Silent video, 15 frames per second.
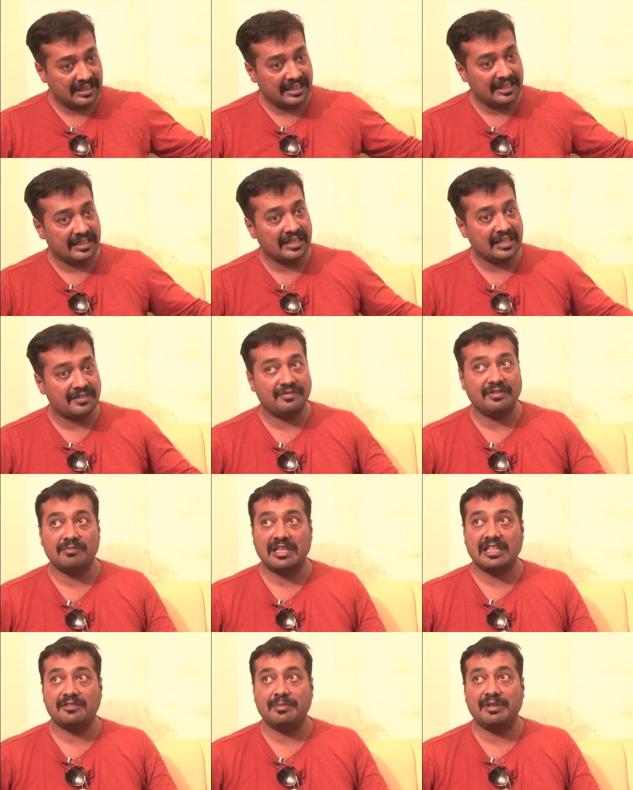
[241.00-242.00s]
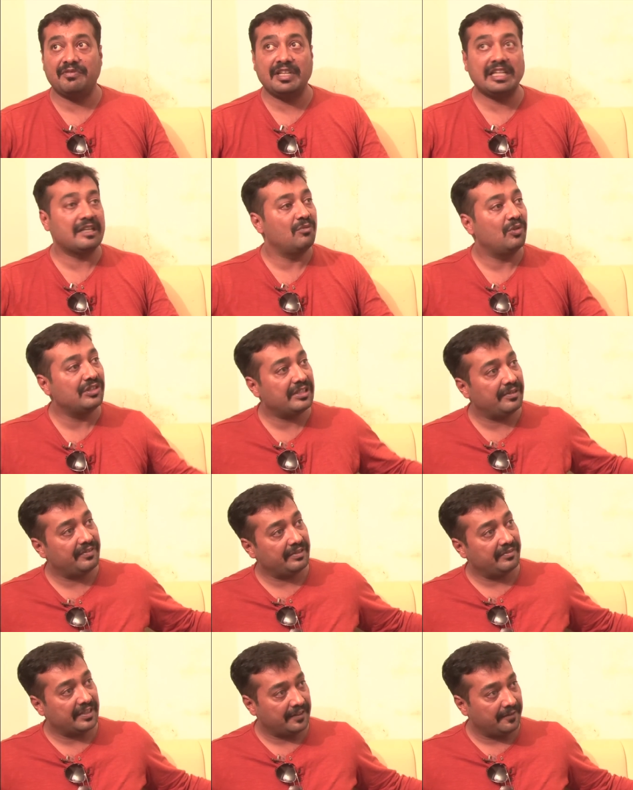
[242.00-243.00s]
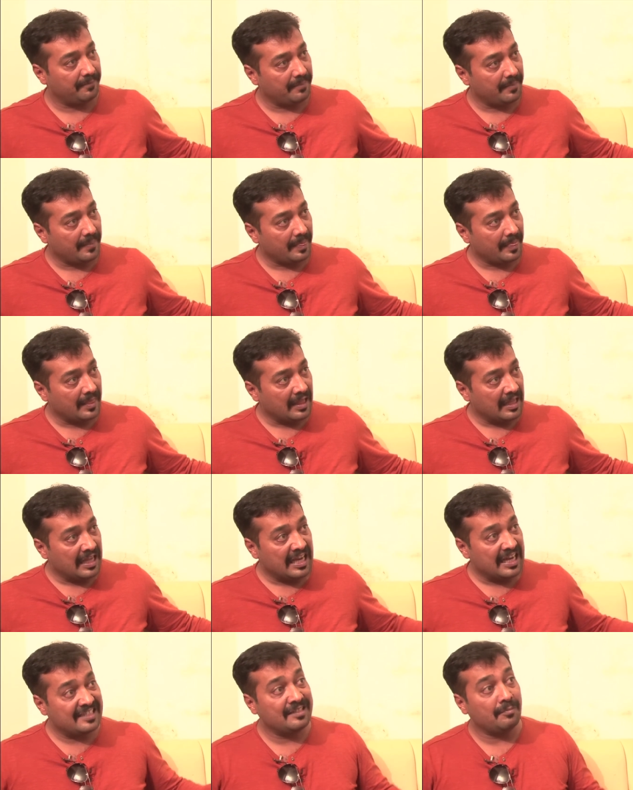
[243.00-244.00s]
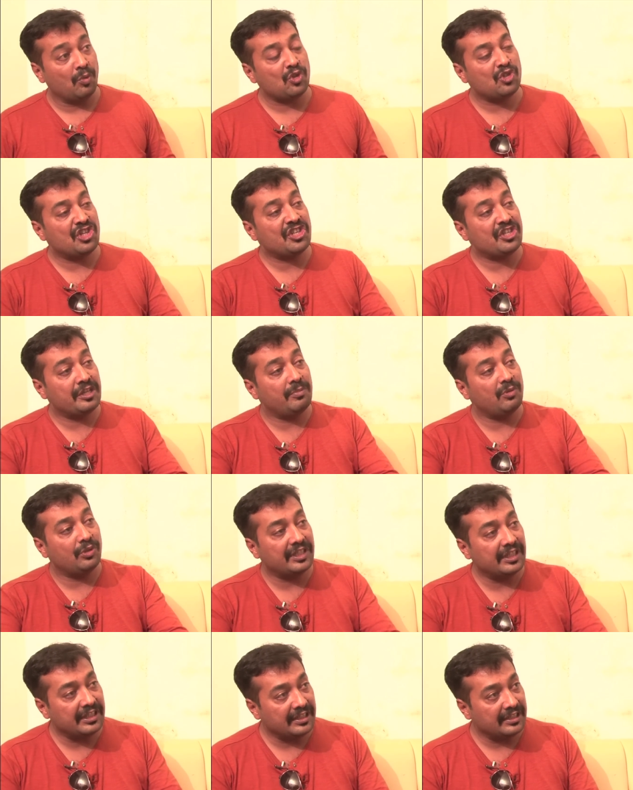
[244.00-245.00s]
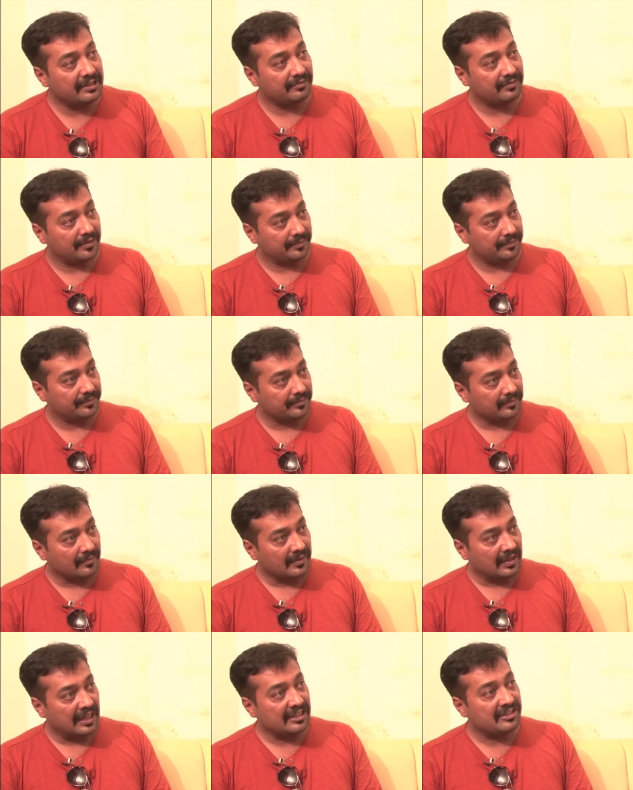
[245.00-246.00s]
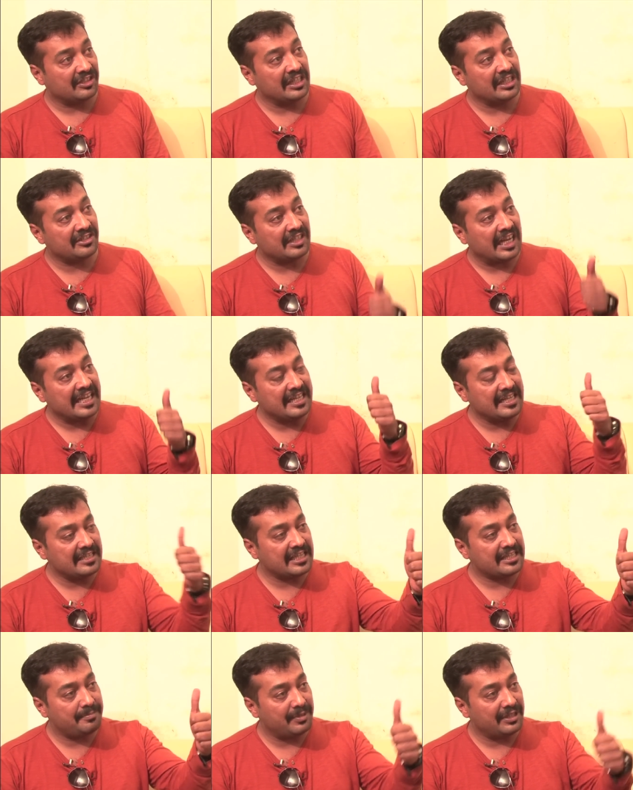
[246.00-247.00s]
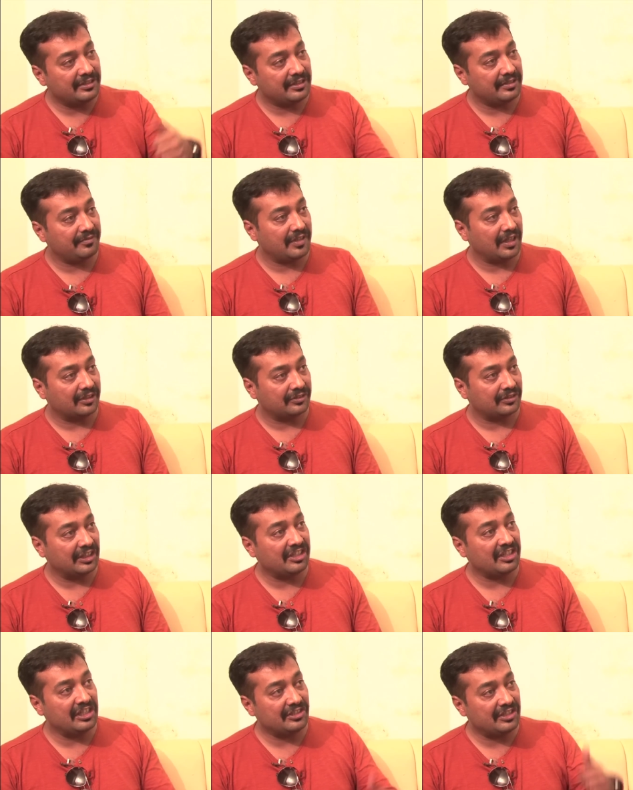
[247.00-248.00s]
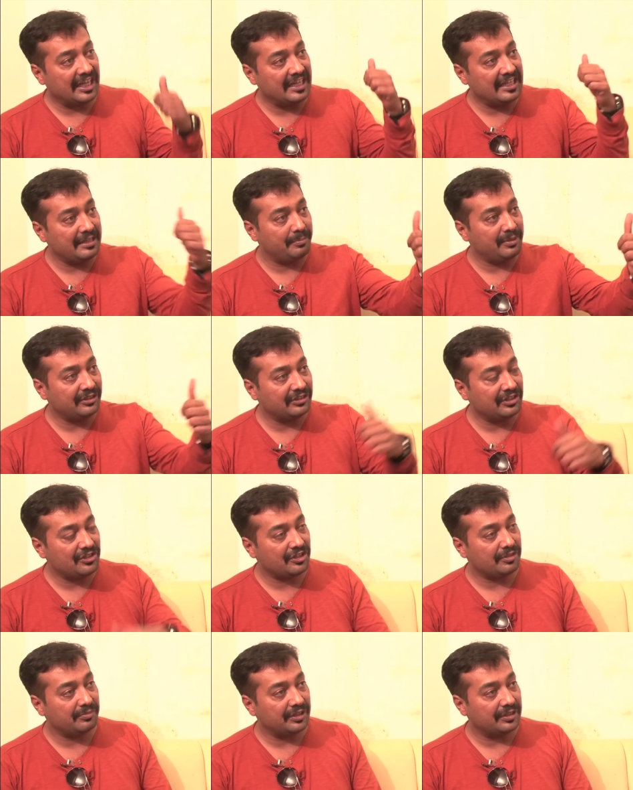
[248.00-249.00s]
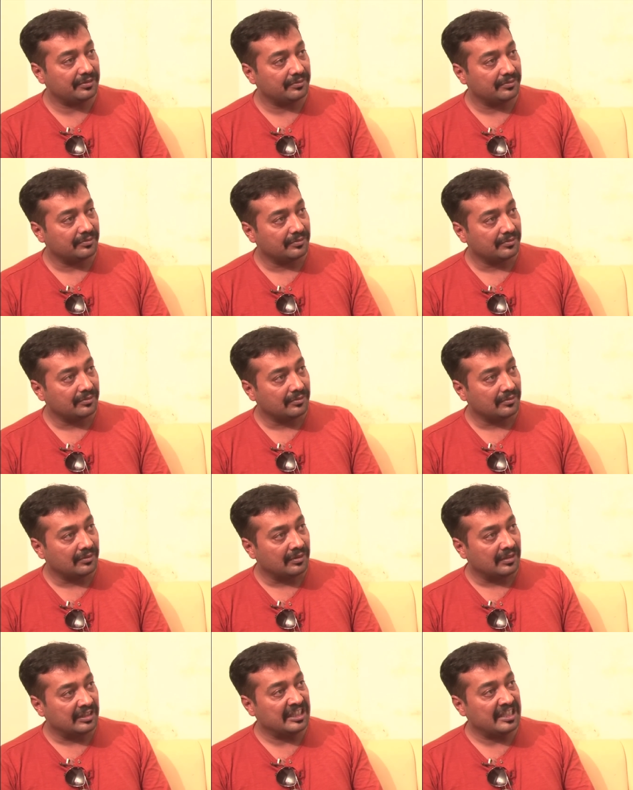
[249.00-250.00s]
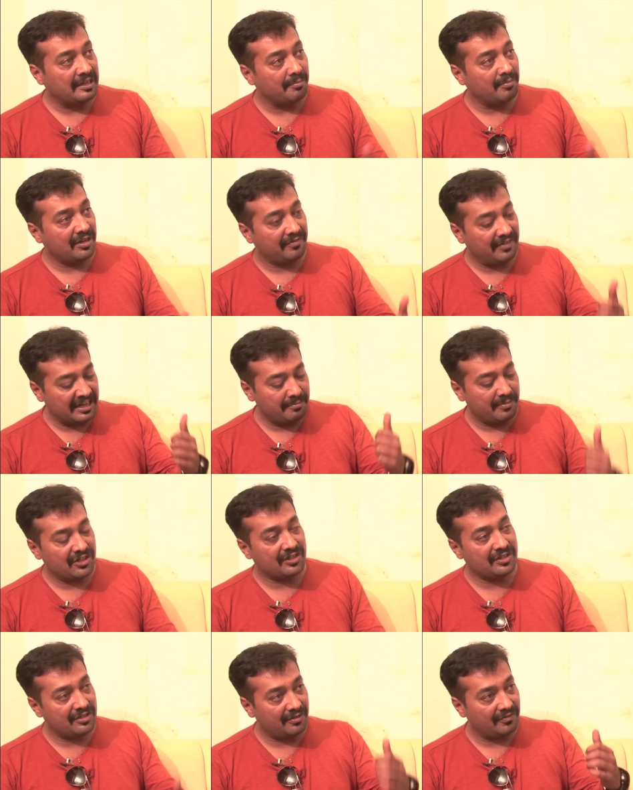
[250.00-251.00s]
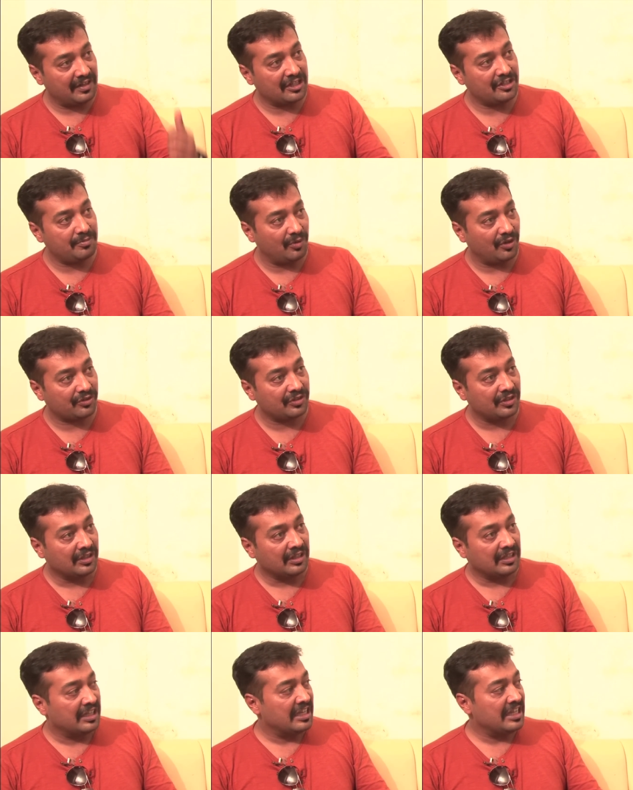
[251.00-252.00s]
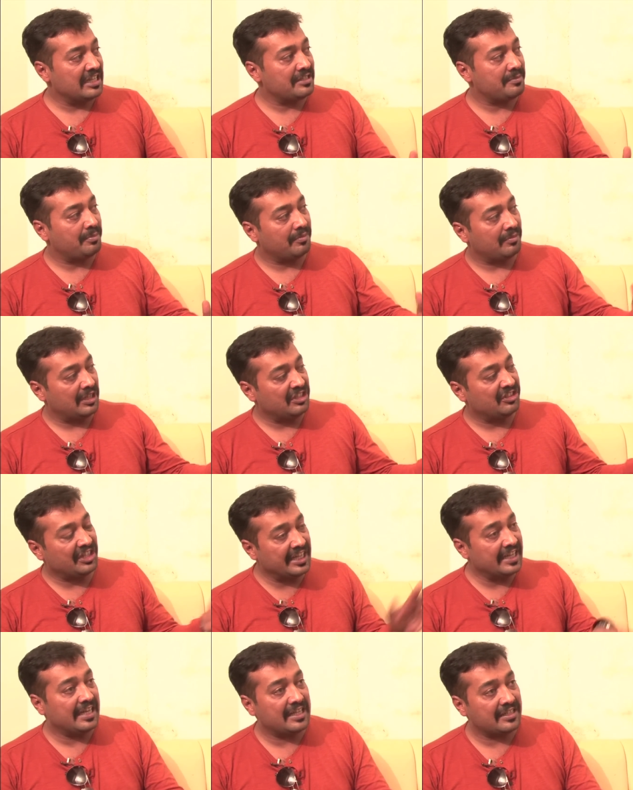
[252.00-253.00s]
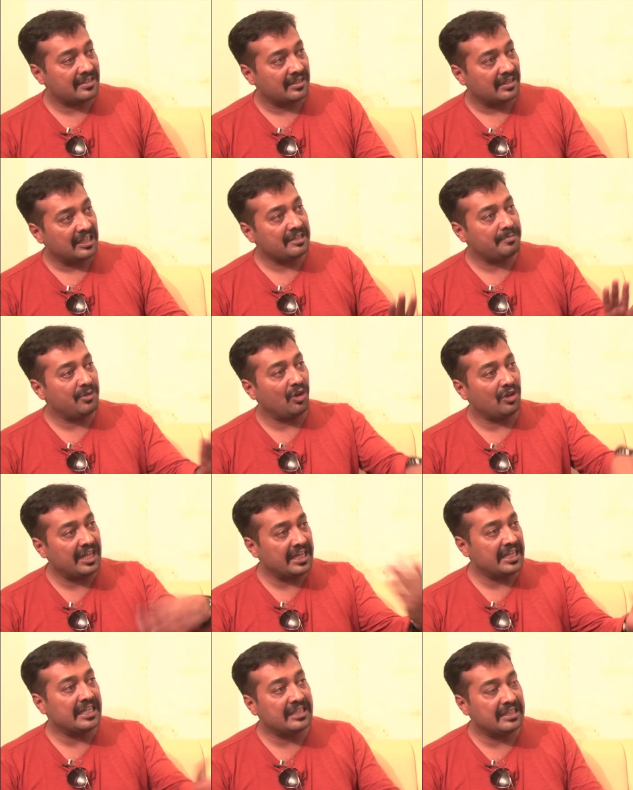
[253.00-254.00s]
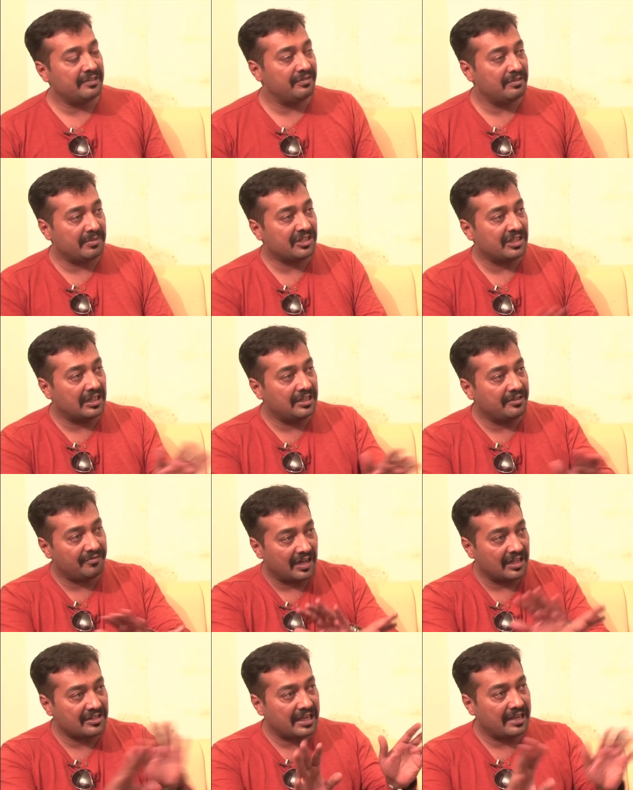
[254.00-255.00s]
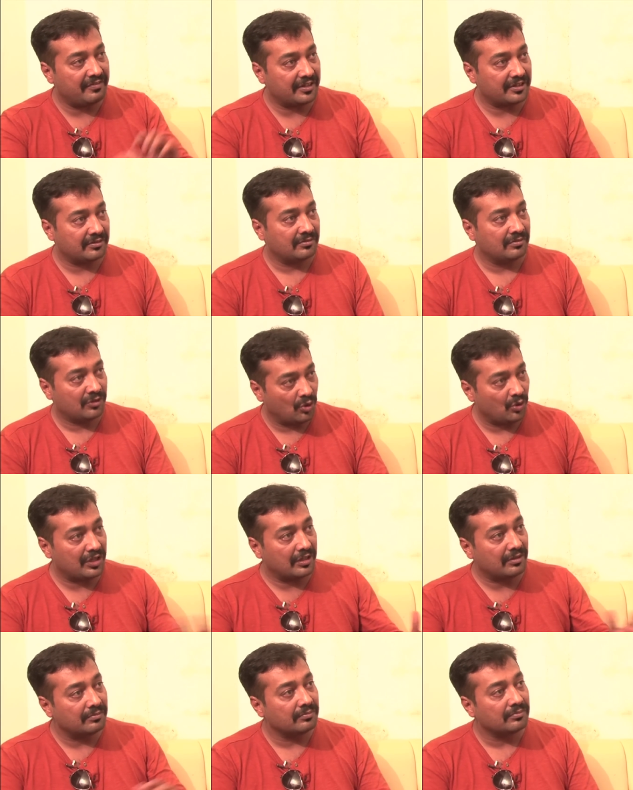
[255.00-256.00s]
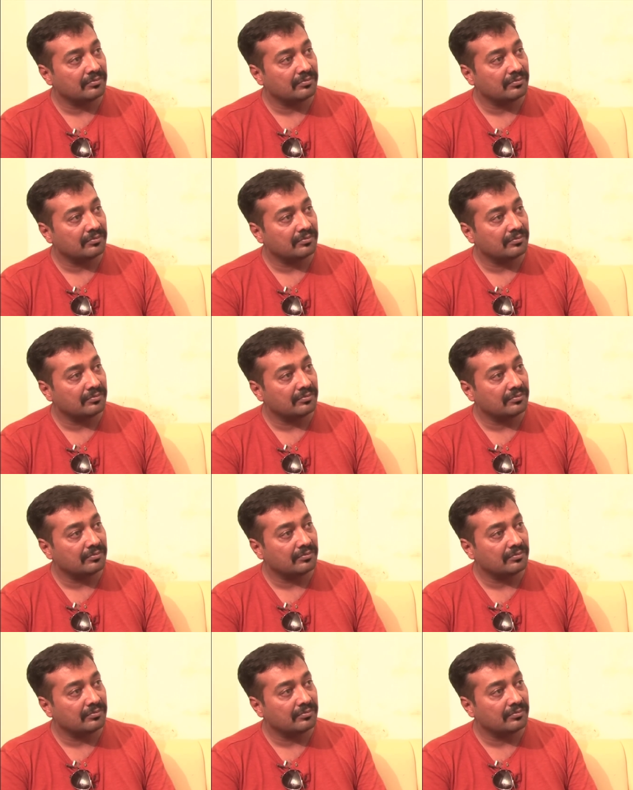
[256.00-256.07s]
the India's film that's been winning awards everywhere. It's the most distributed Indian film. It's released 96 prints in France. It released 80 prints in Germany. The number of admissions of Lunchbox is in three days is beyond any Hindi film has done in France ever total.